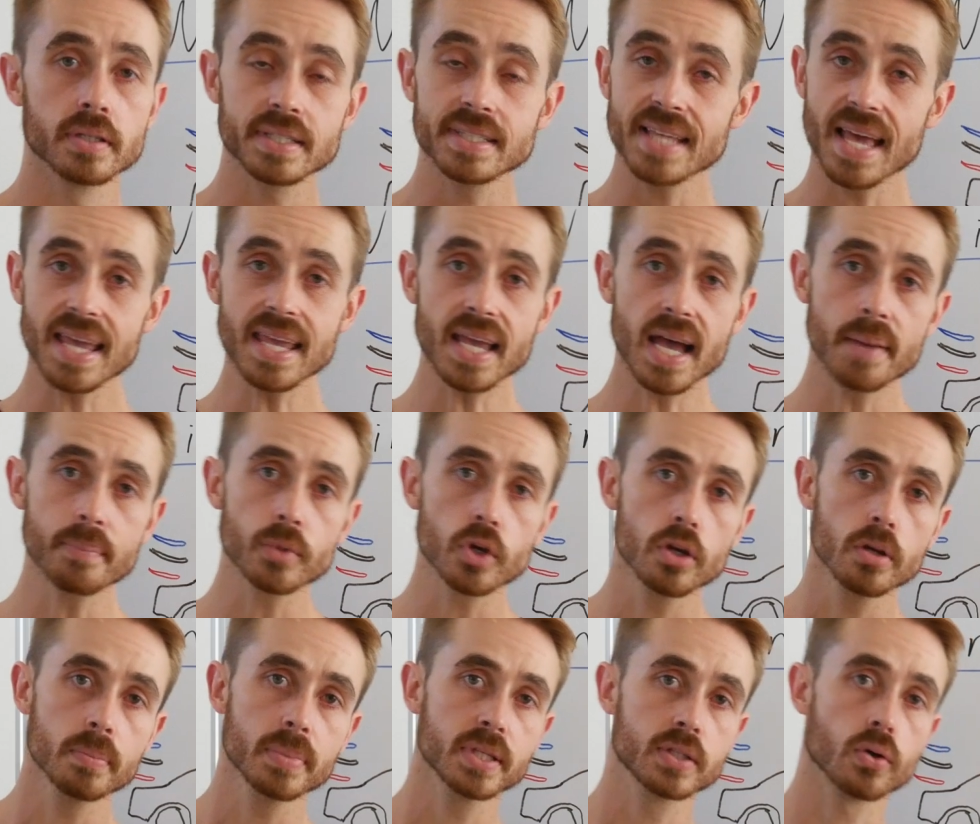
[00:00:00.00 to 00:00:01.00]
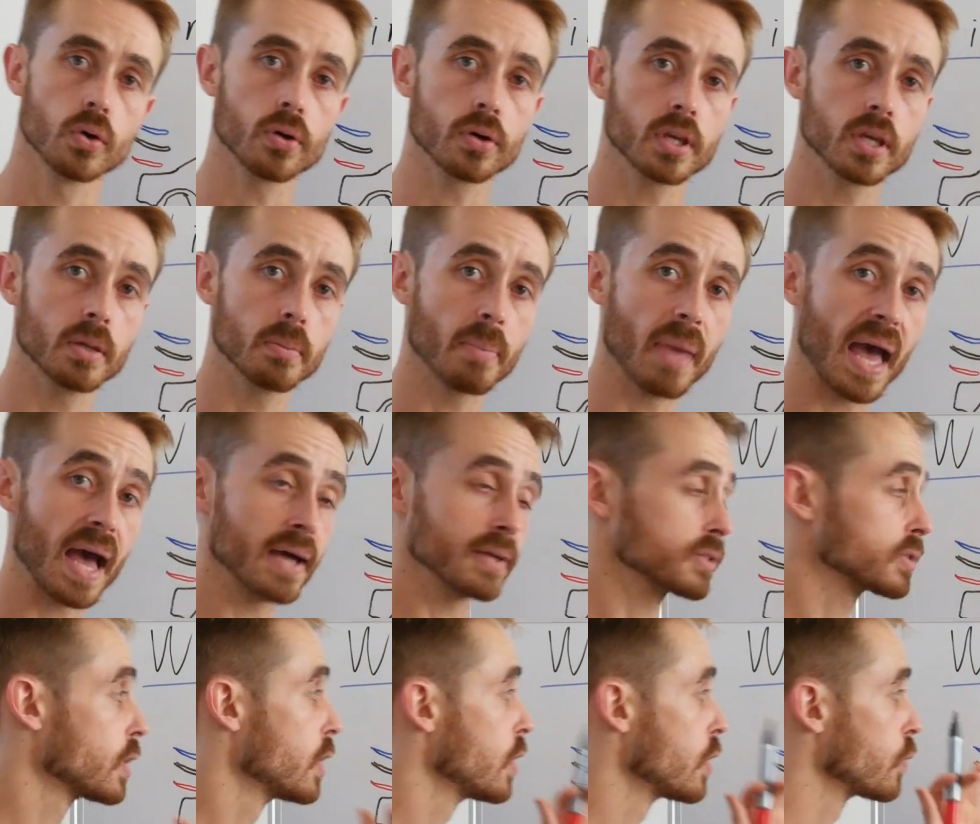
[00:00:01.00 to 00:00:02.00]
Today I'm going to be talking
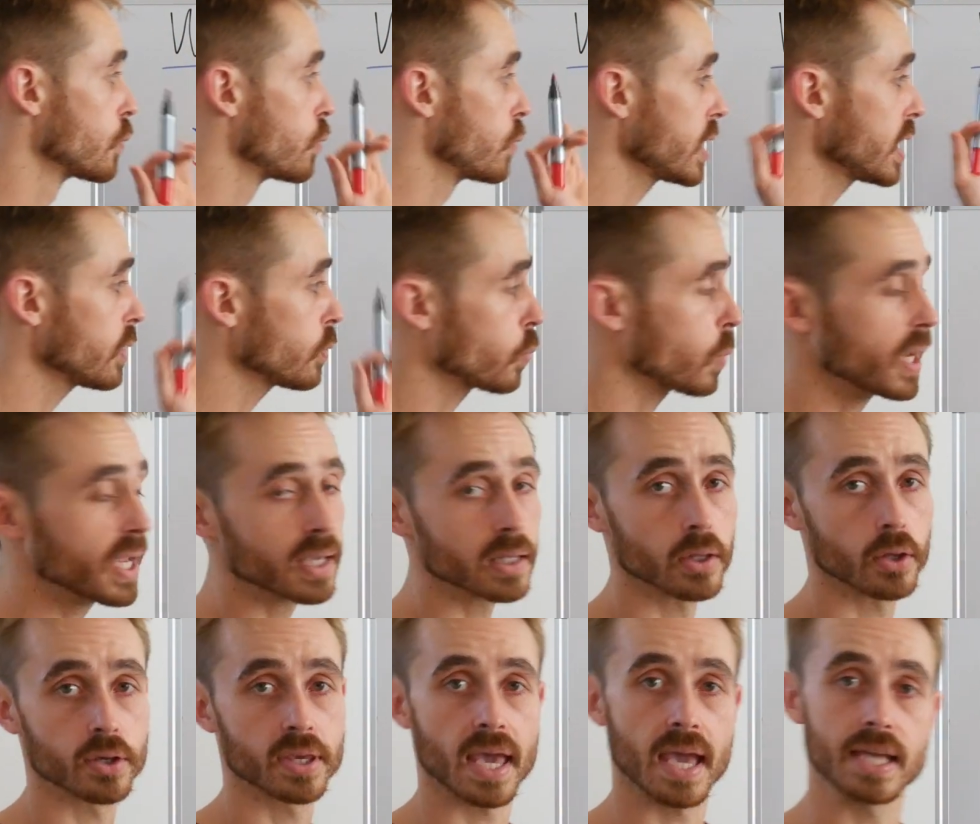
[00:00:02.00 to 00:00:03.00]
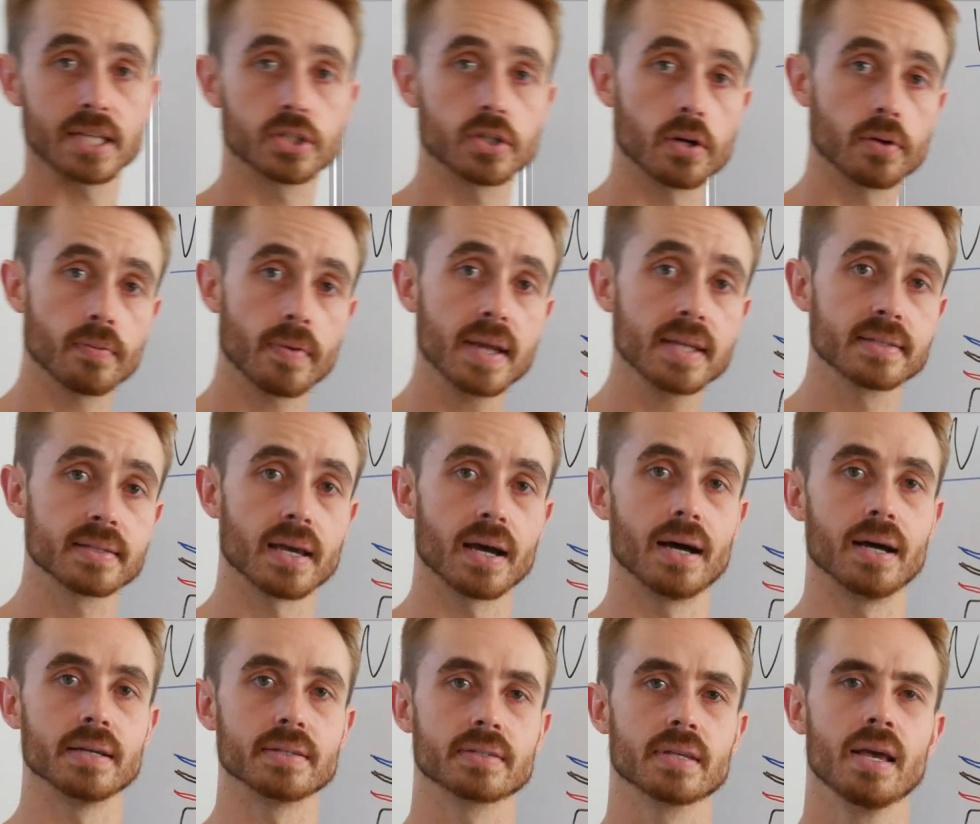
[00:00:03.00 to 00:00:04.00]
about rear wing location on race
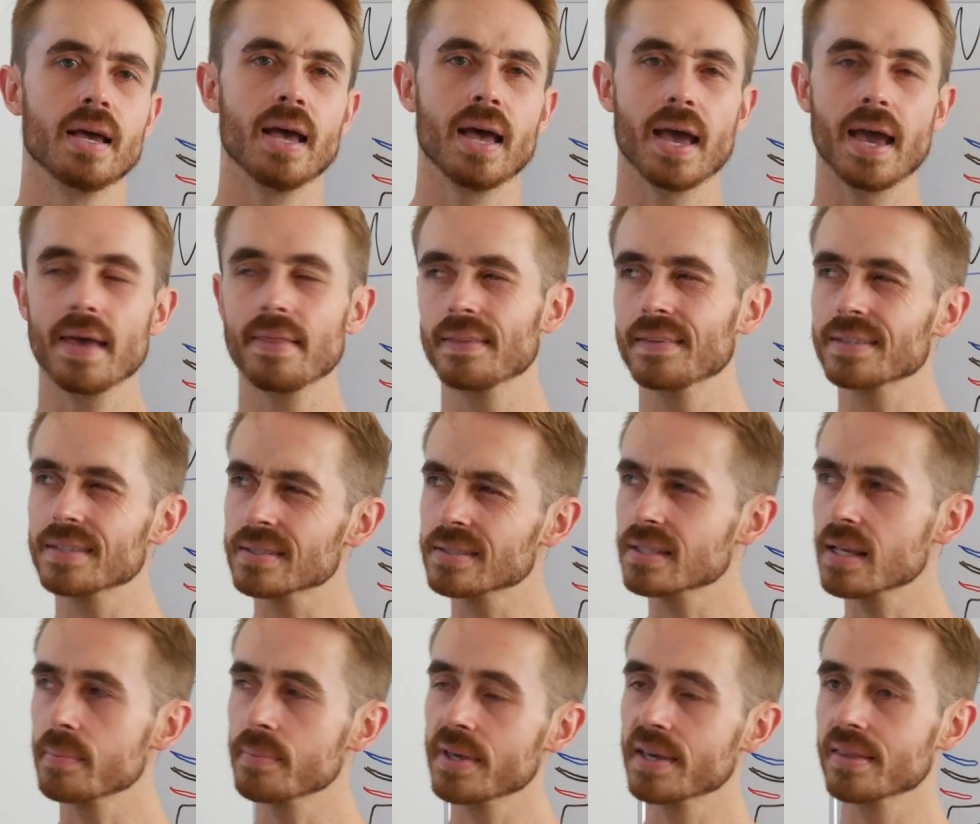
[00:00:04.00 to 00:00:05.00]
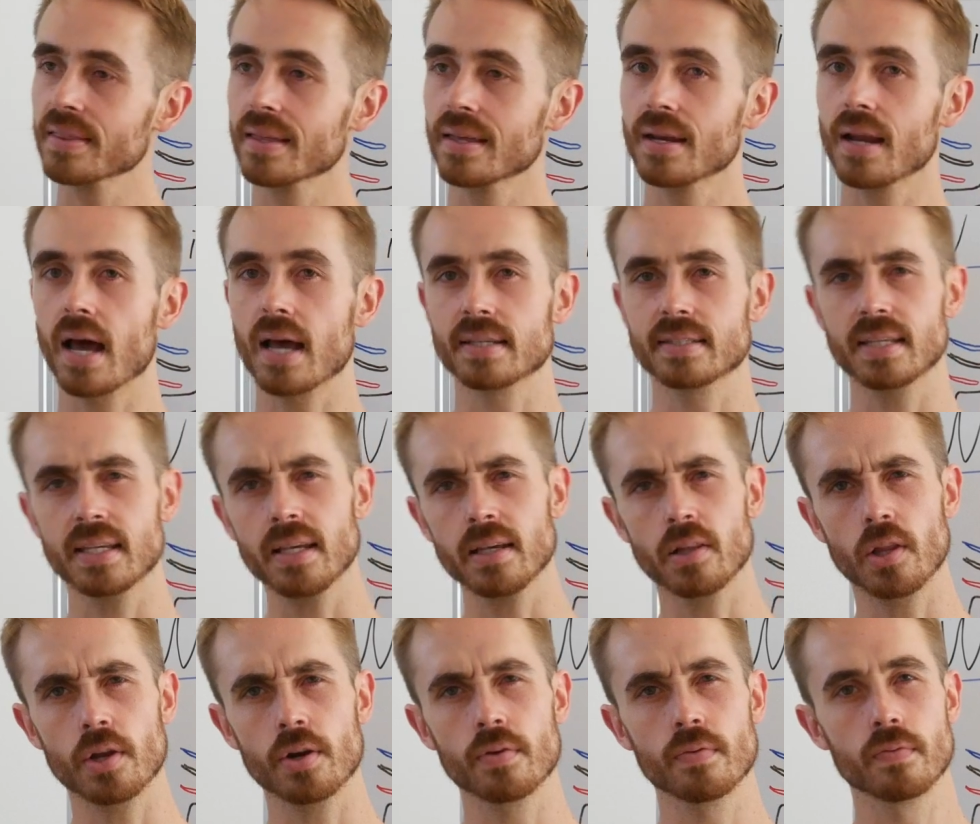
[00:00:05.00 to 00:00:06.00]
cars, and this is something that I see a
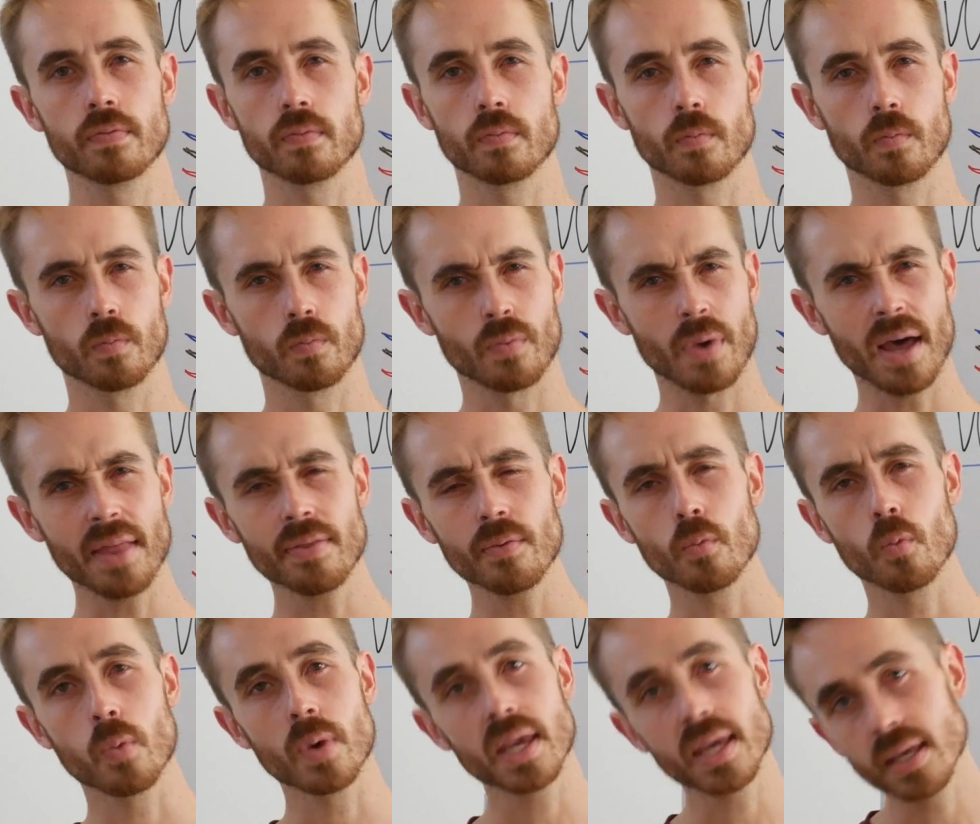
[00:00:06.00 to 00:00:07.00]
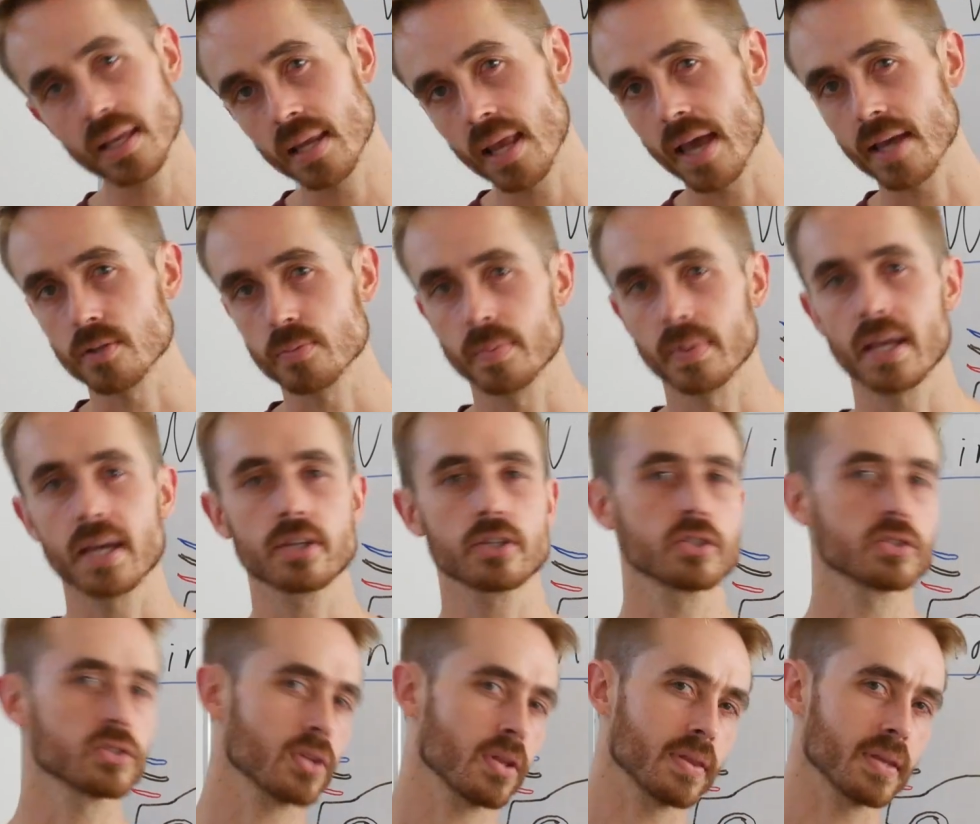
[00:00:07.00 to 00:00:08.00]
lot of rather weird
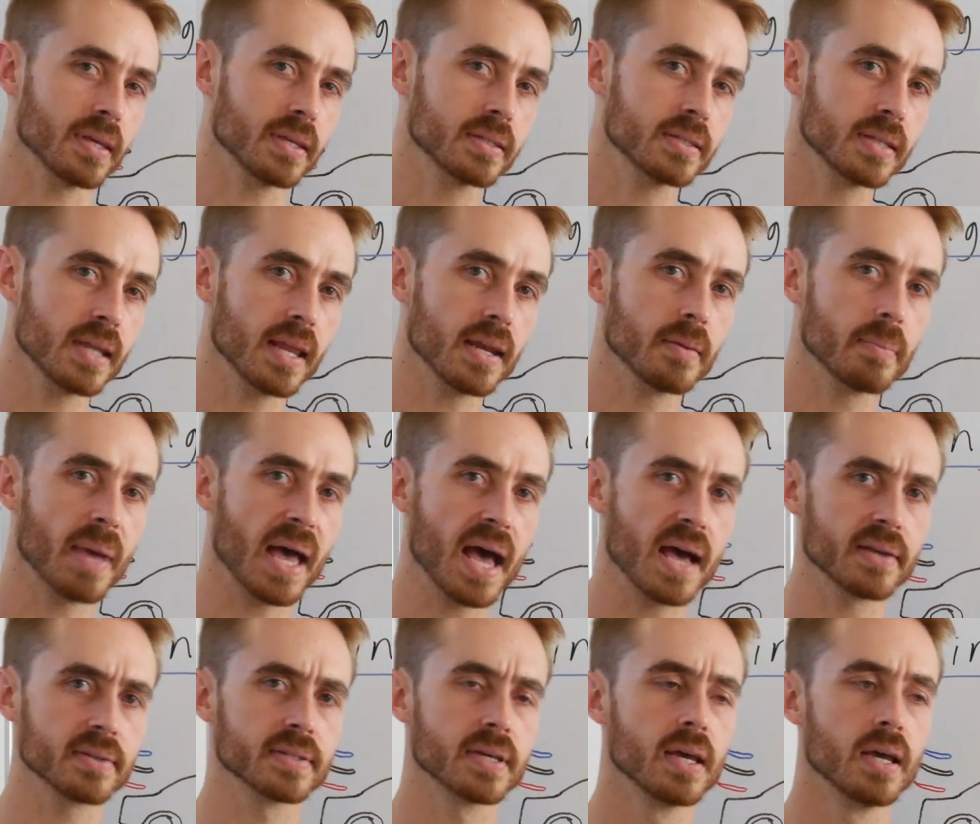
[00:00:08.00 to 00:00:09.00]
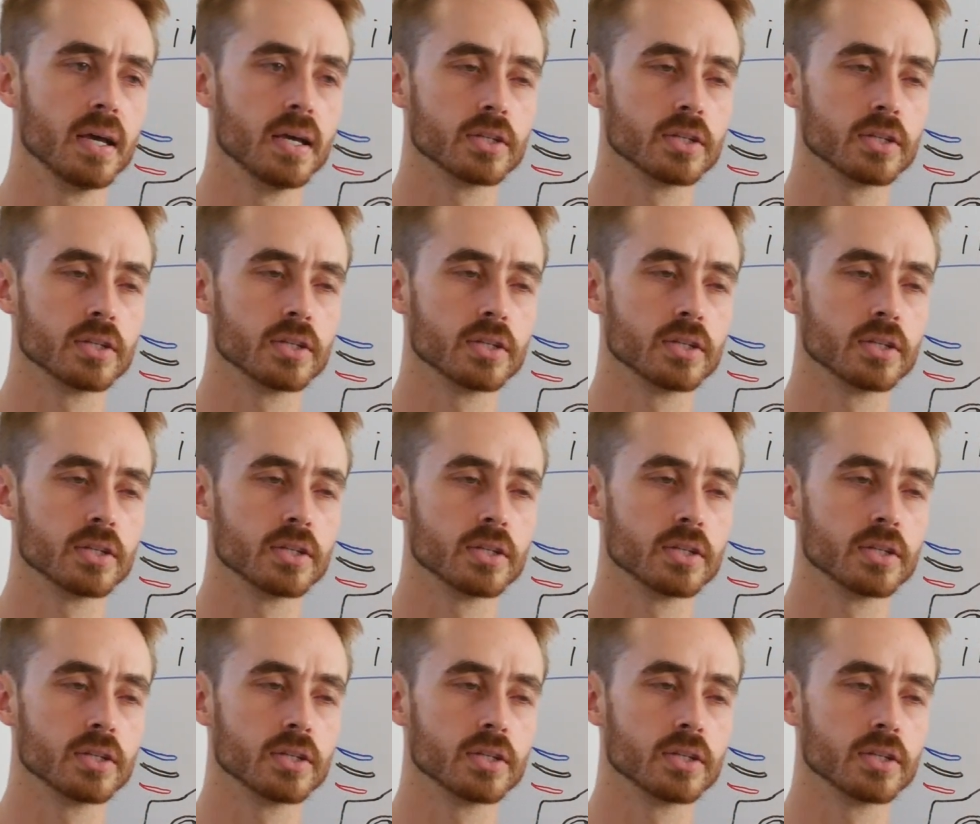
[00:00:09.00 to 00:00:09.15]
explanations on the internet about,